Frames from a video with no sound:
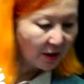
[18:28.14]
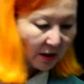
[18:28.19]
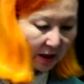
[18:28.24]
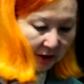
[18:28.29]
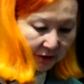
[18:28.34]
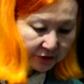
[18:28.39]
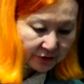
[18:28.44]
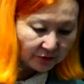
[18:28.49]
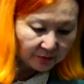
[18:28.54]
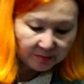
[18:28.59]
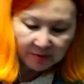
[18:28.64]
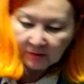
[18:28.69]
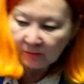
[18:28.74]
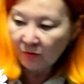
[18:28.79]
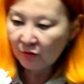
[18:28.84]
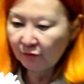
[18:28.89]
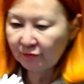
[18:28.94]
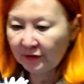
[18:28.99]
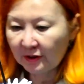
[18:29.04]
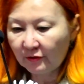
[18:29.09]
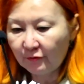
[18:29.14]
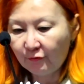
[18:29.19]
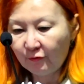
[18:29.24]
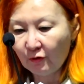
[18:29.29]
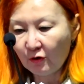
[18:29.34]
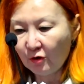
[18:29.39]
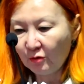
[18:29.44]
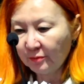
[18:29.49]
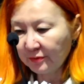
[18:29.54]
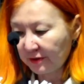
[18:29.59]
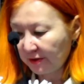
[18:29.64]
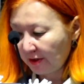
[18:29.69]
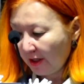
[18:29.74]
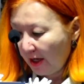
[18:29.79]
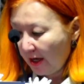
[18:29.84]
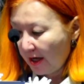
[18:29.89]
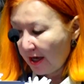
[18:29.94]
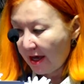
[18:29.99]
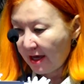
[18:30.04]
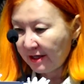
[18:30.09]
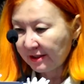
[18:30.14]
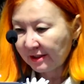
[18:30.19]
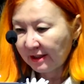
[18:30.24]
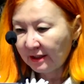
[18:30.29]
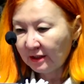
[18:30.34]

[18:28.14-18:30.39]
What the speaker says: anthropomorphic forms and